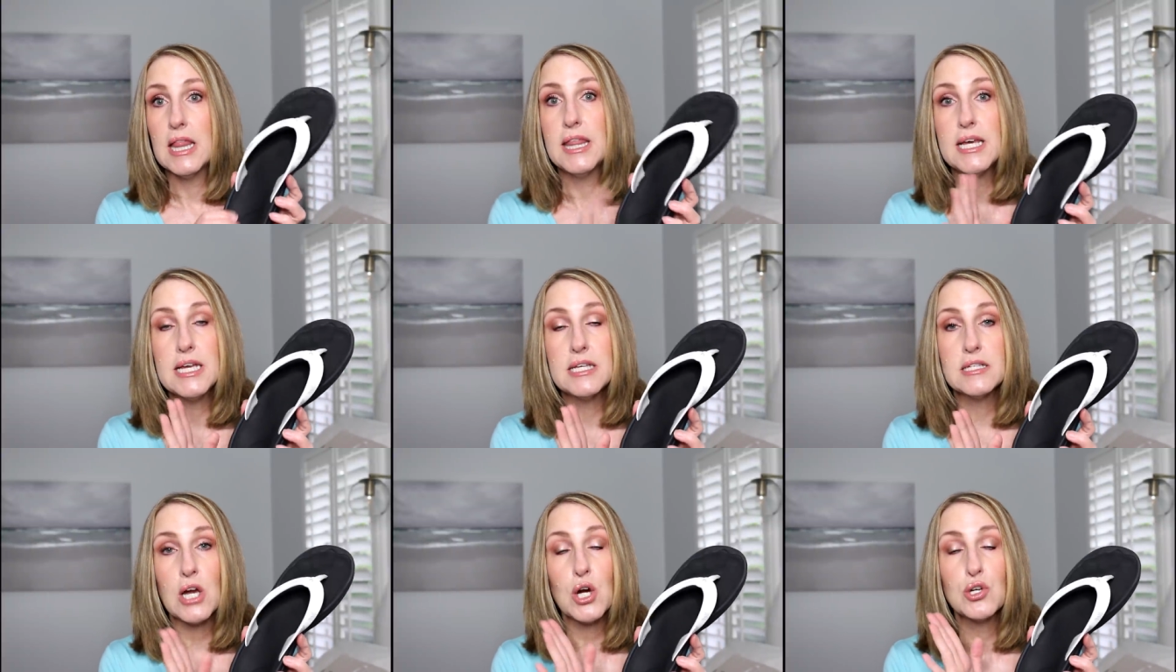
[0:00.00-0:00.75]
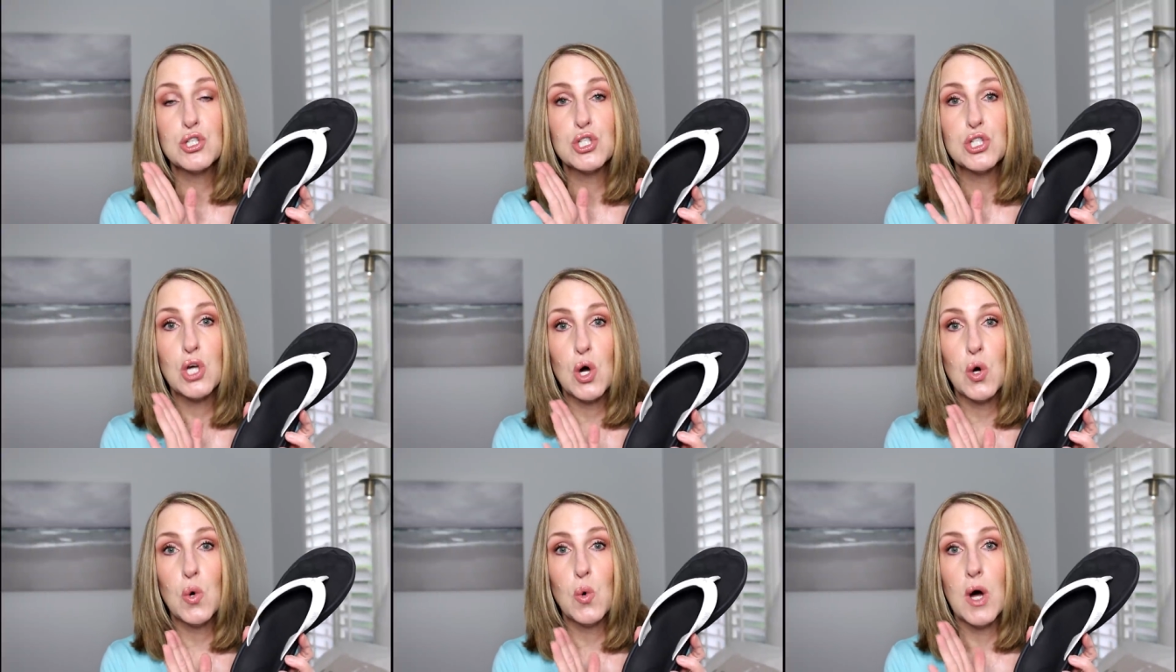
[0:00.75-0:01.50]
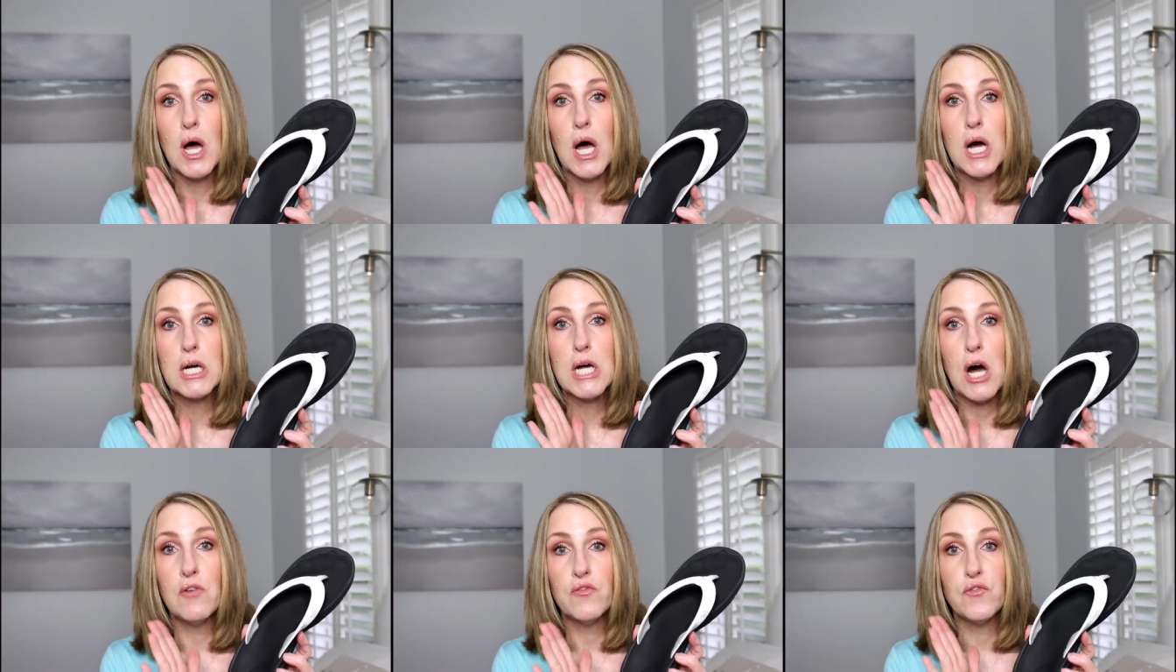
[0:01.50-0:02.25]
These are so
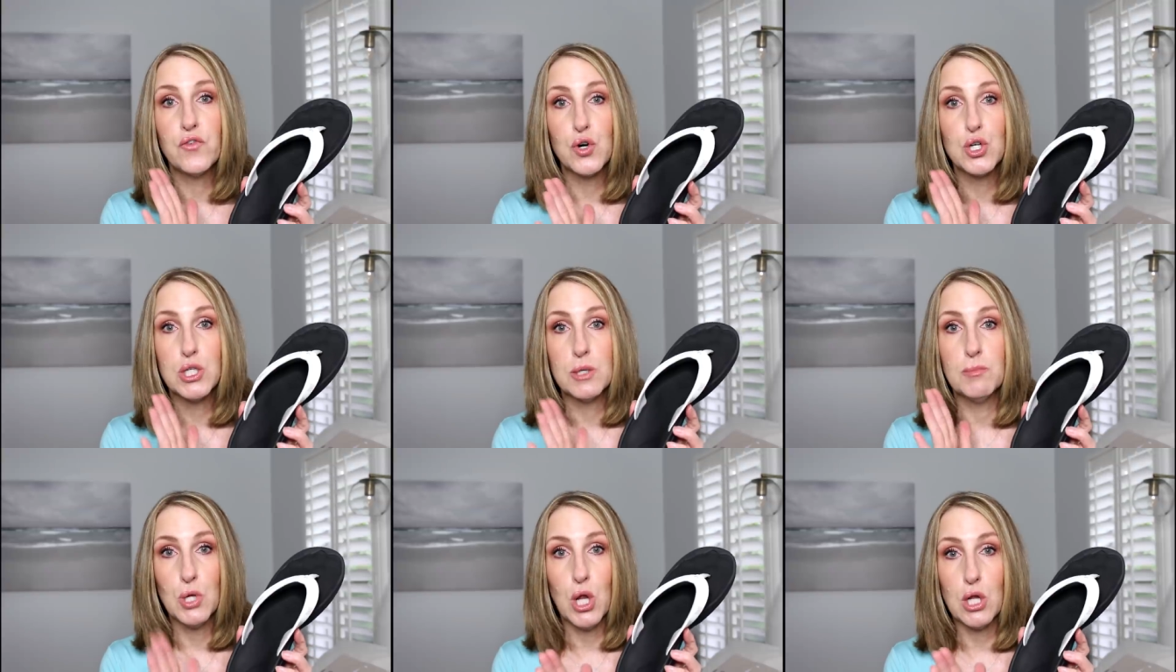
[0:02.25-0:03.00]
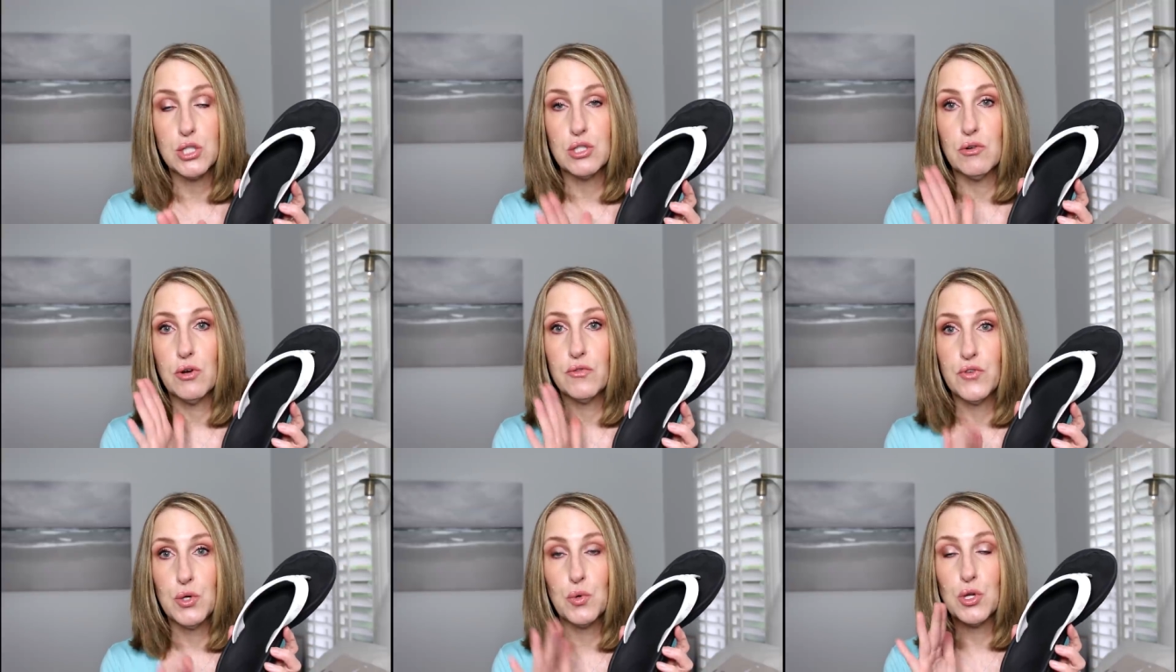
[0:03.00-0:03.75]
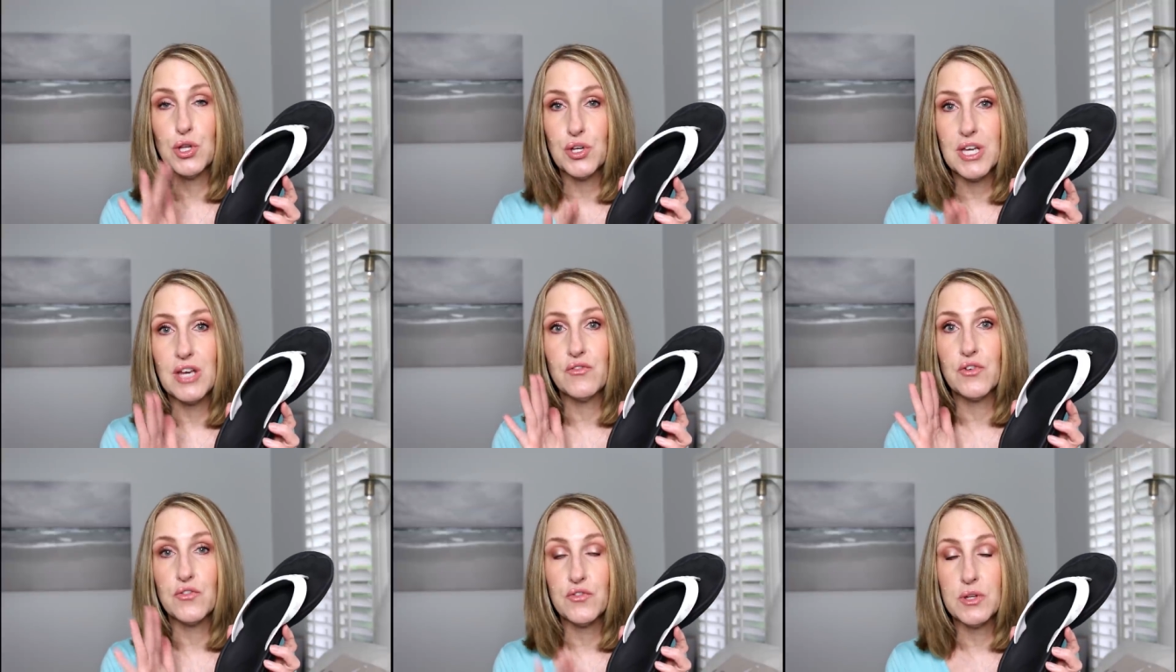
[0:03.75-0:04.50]
comfortable. So if you are
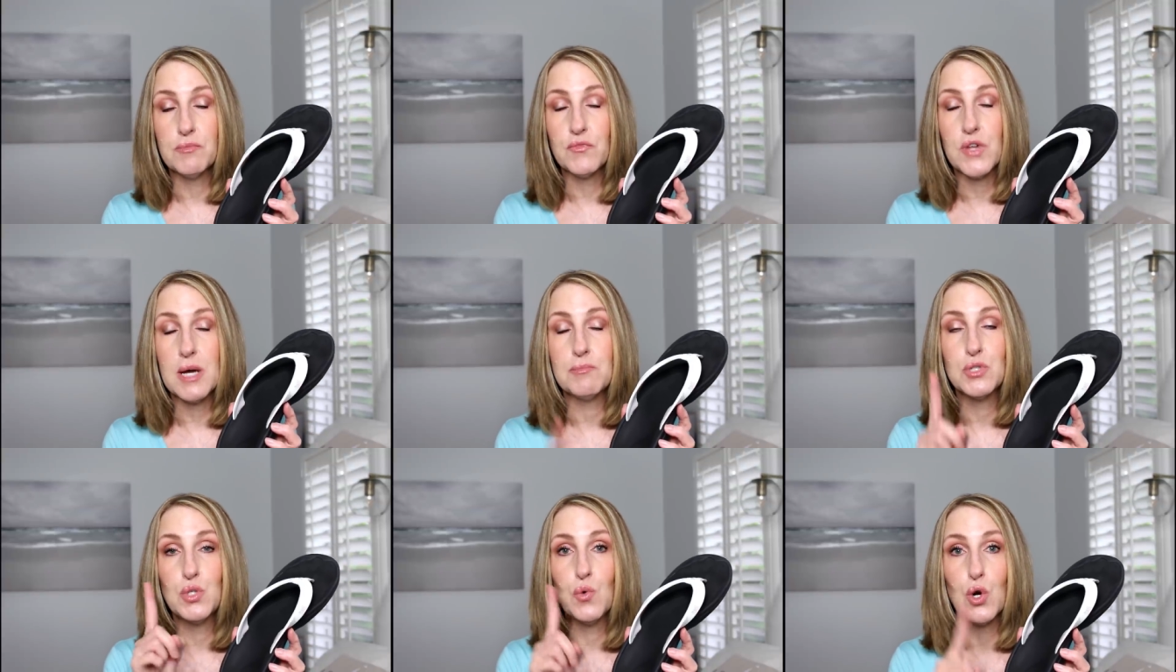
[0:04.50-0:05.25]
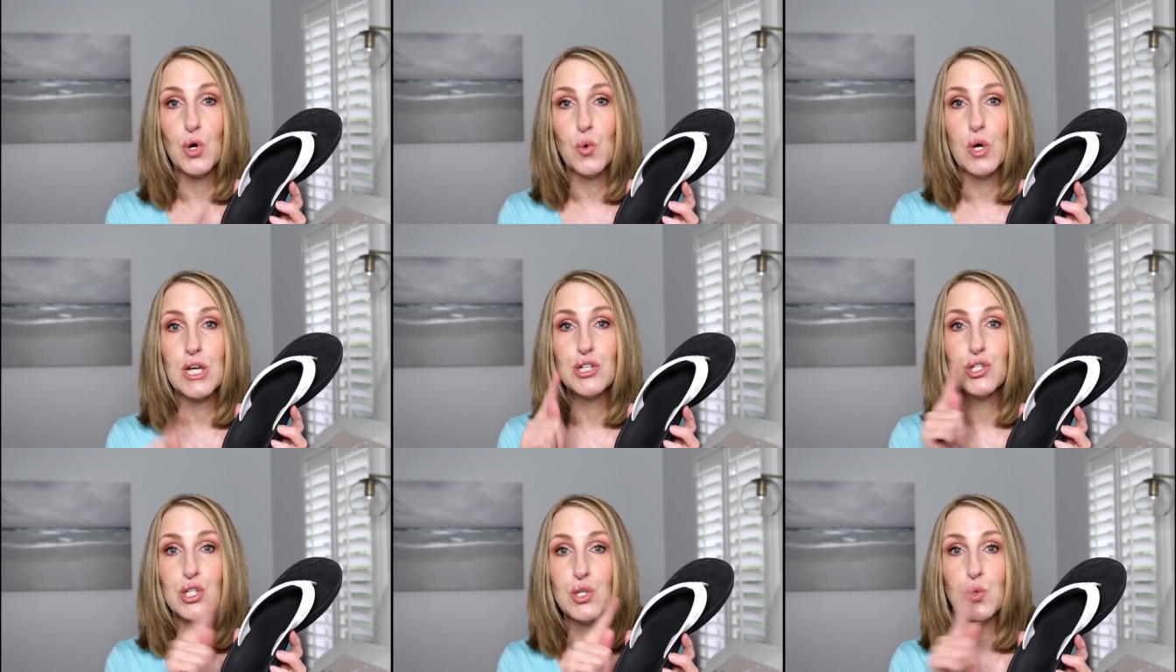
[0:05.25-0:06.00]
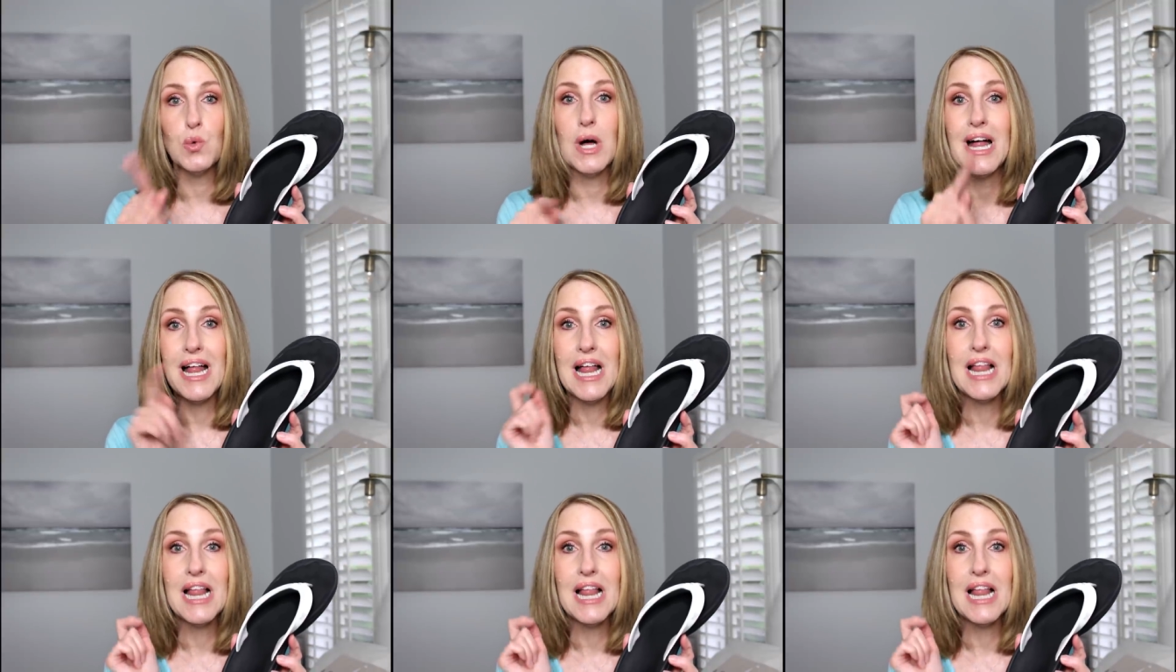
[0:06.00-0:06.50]
looking for flip-flops, you are going to